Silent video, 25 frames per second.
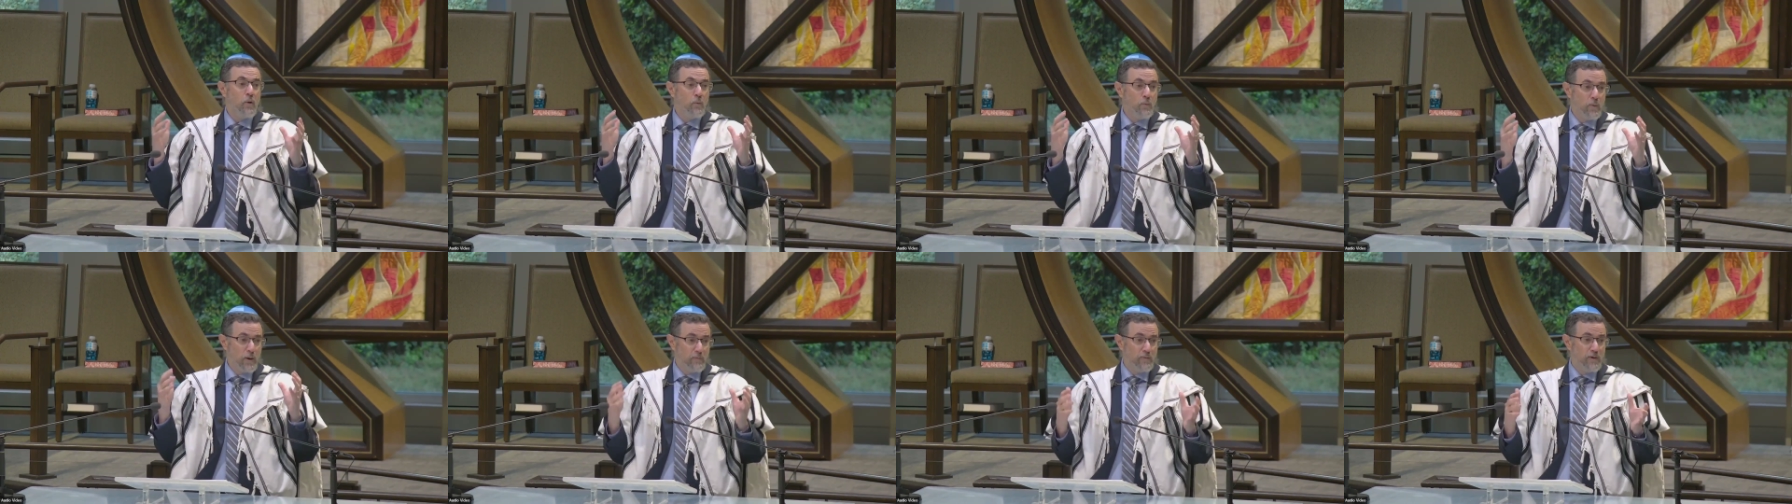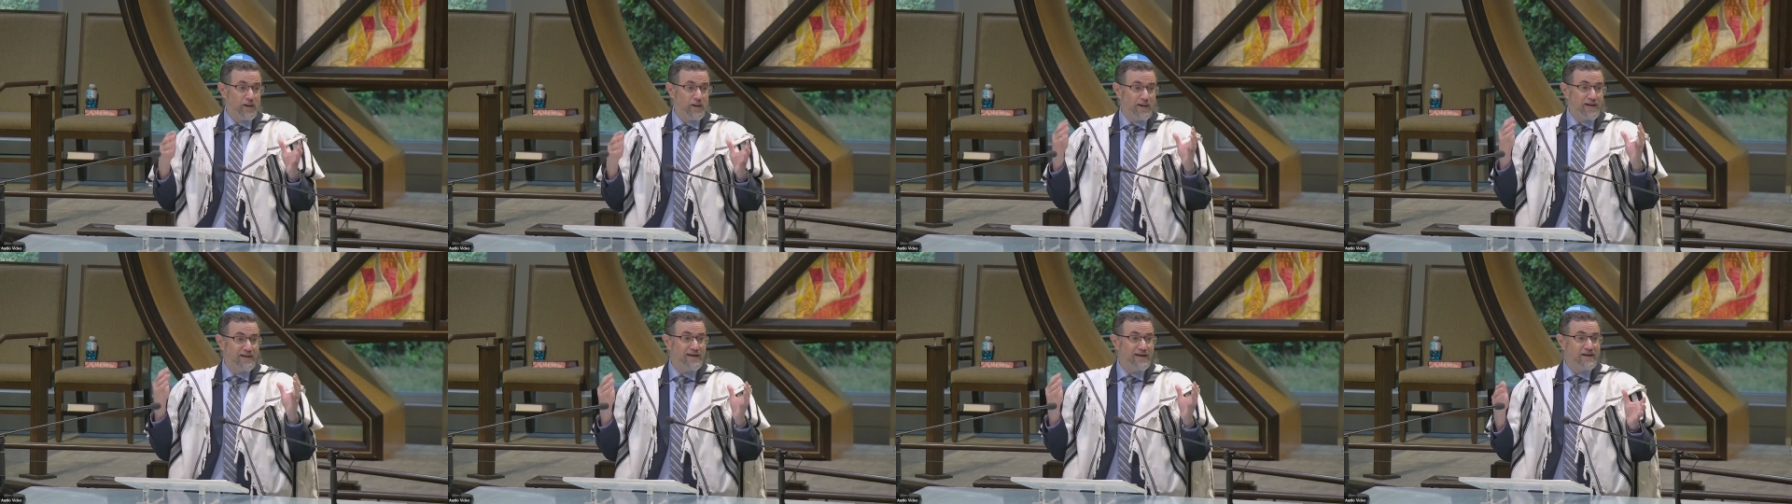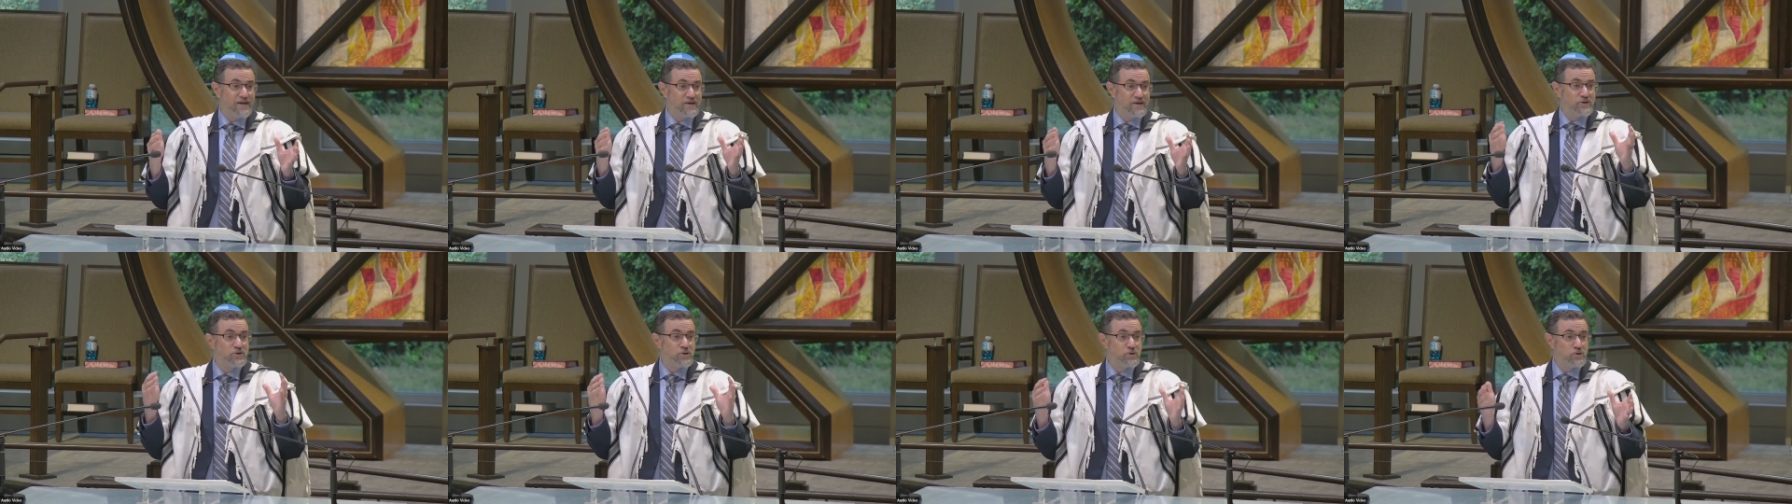we really
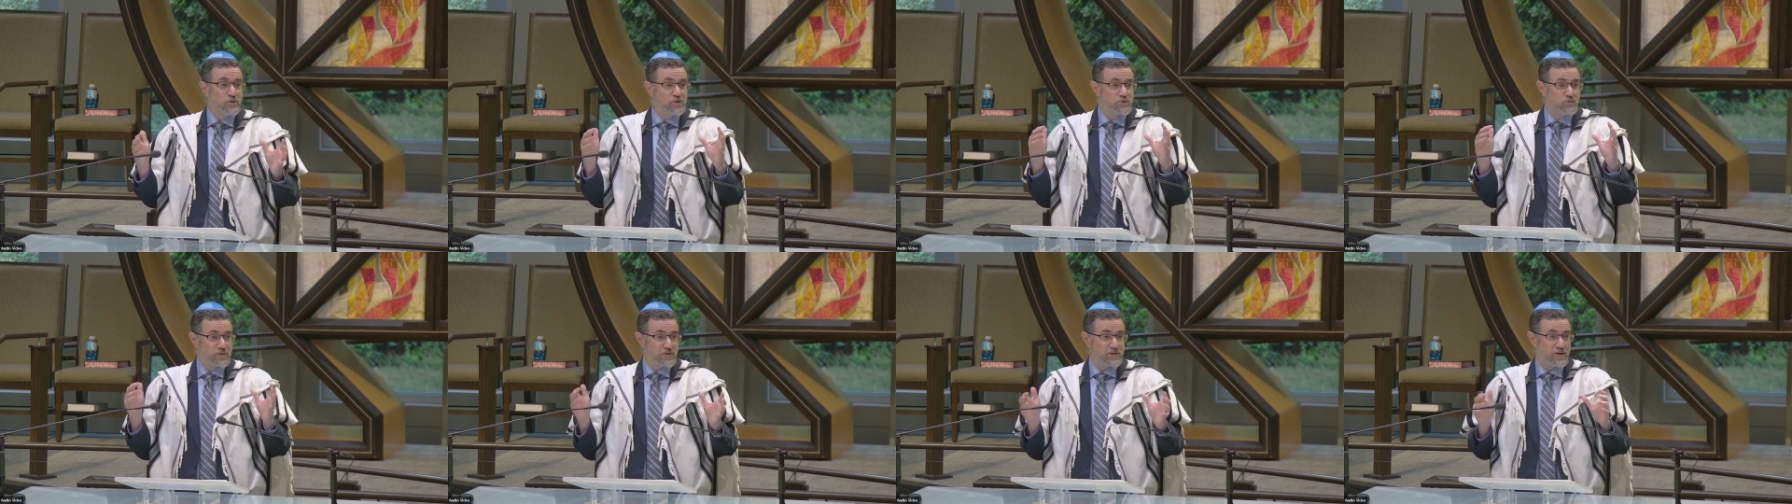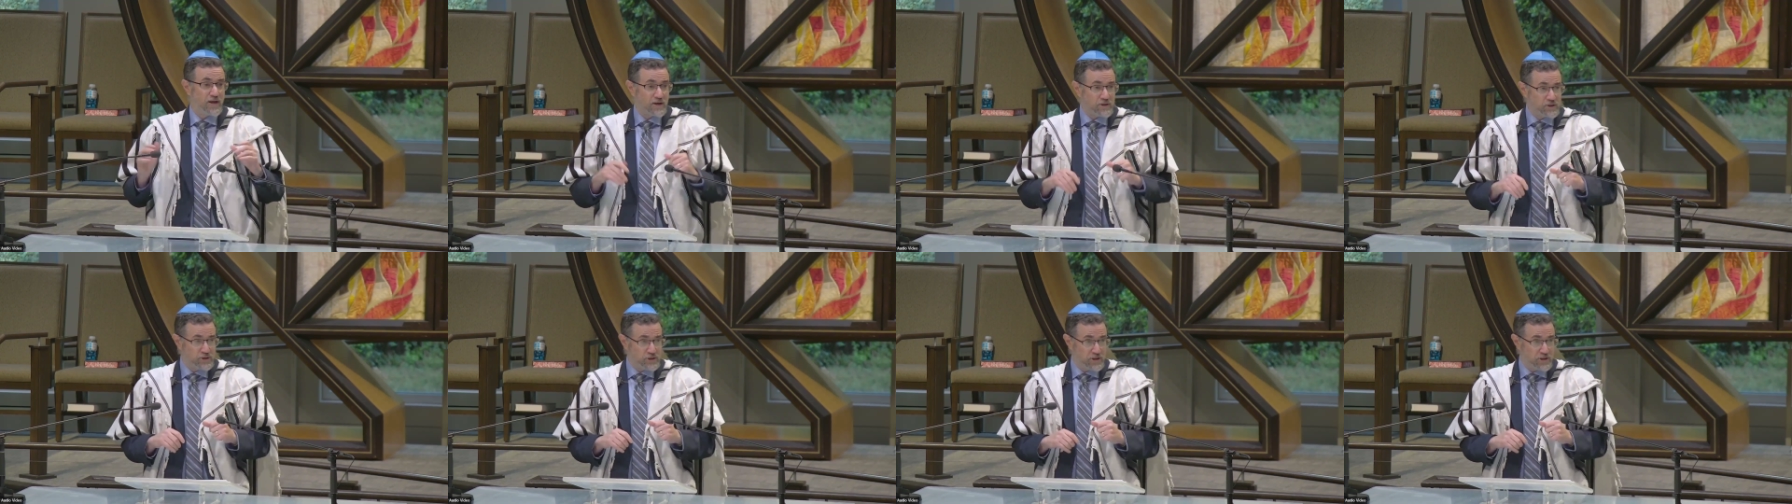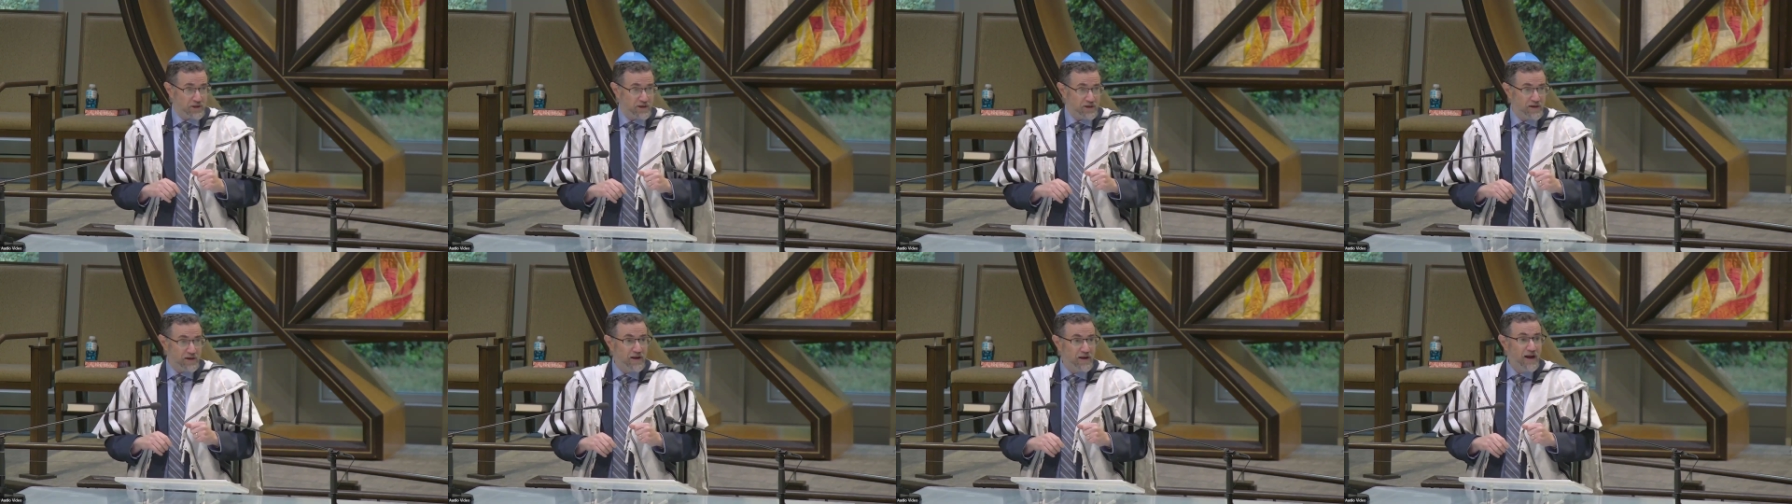need a dues
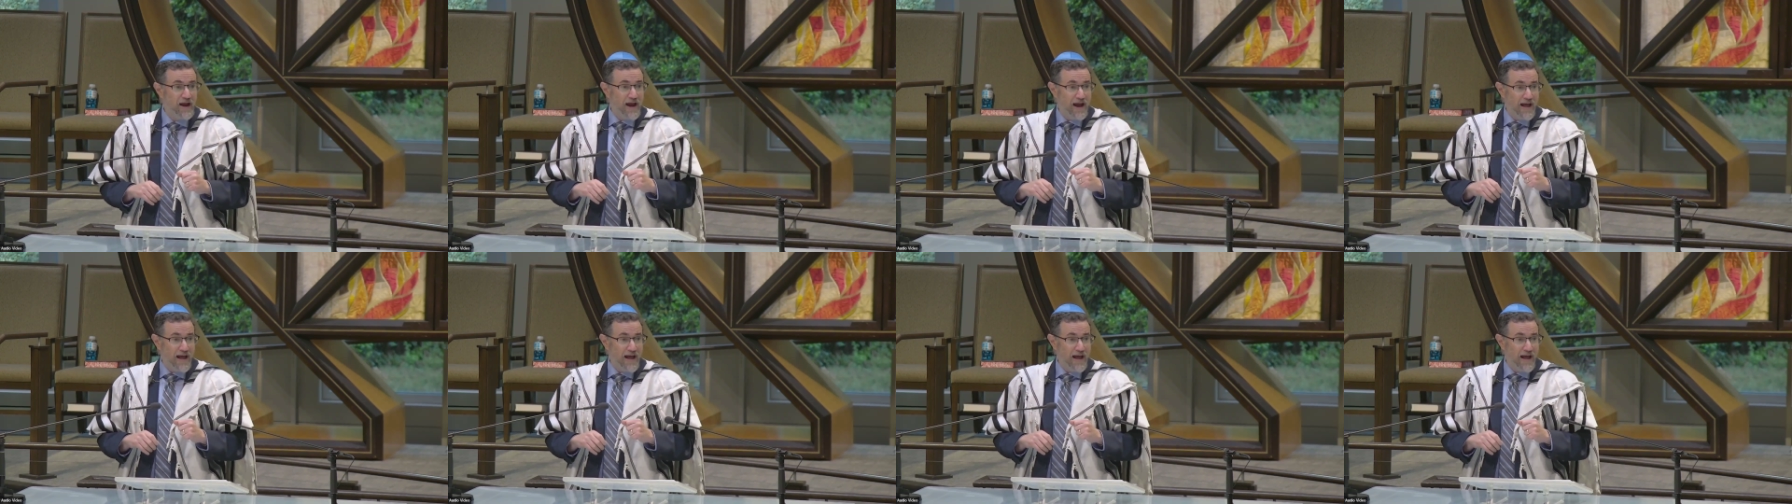reduction,